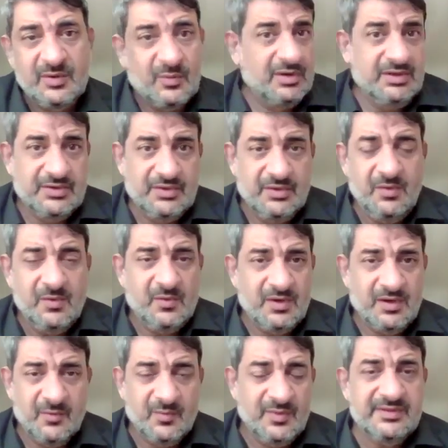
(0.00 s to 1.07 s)
we want to know
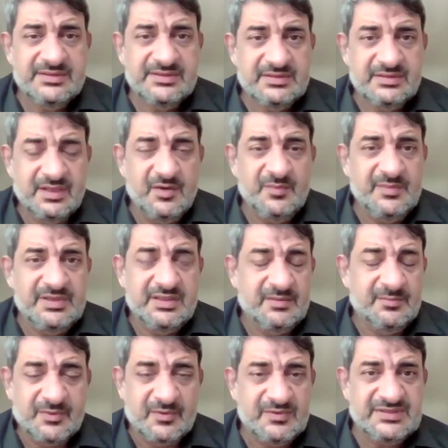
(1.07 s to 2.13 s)
how
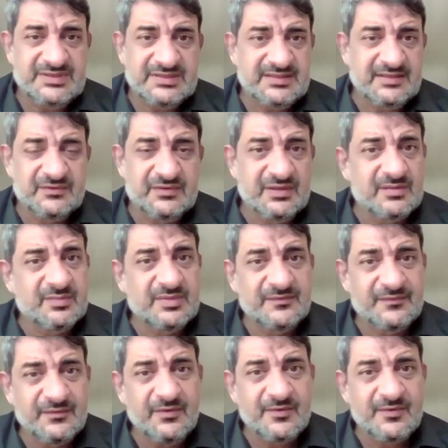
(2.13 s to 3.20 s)
many projects have you done
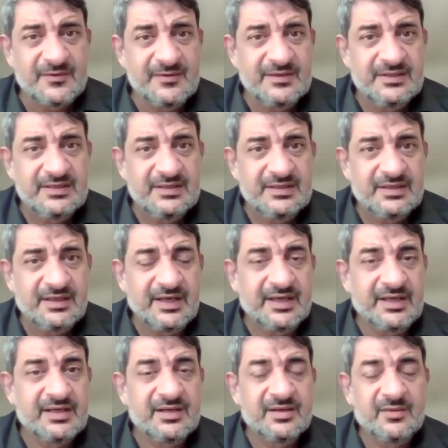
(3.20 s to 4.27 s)
before,
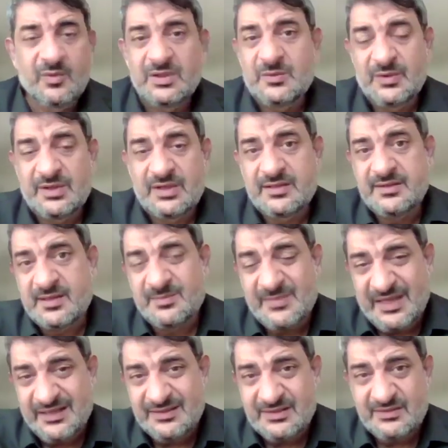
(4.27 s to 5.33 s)
and what were their
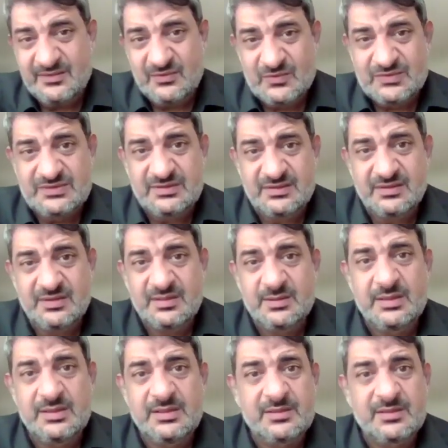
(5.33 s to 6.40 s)
magnitudes,
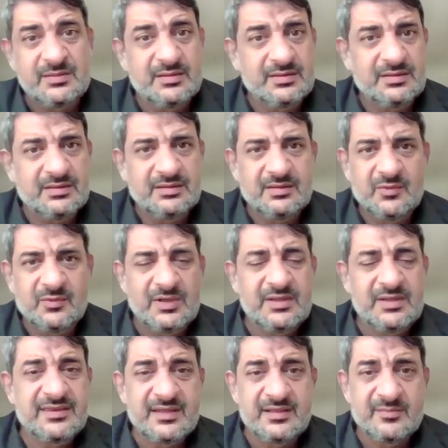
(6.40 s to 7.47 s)
their
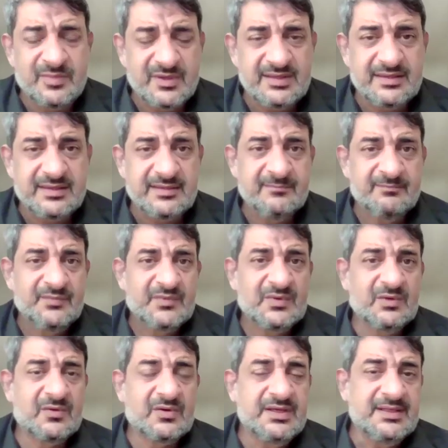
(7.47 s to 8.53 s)
width and breadth,
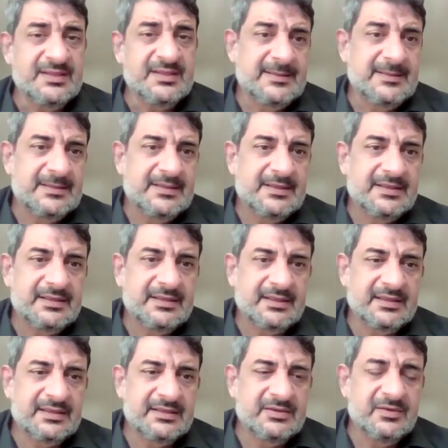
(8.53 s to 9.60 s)
all right,
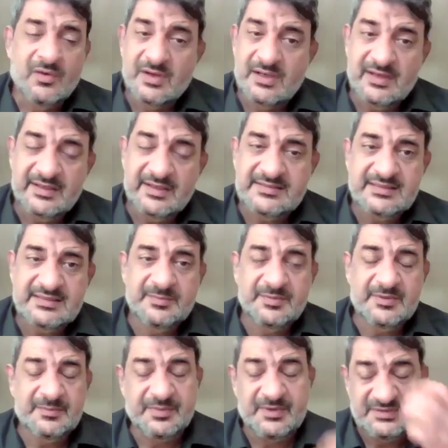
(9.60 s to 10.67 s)
and your legacy
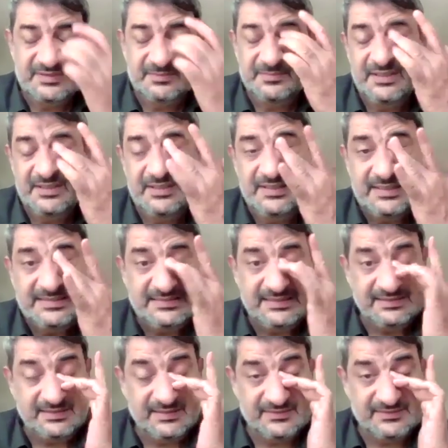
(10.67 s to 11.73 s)
possibly,
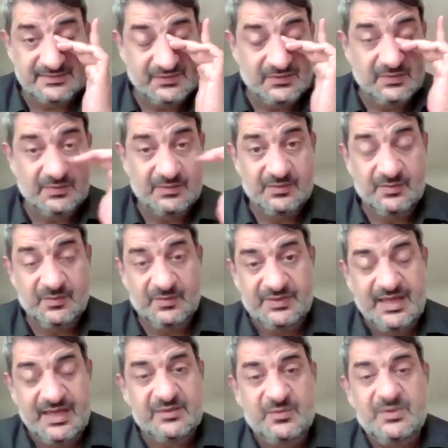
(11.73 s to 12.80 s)
etc. So
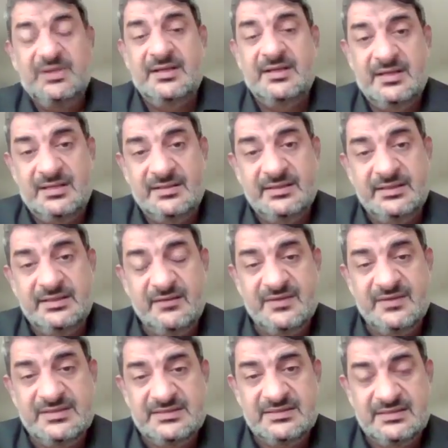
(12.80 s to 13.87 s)
that will give
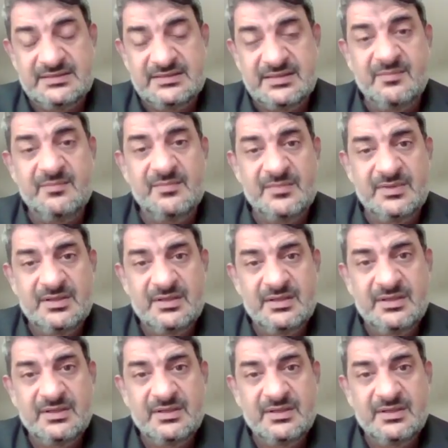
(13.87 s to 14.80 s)
us some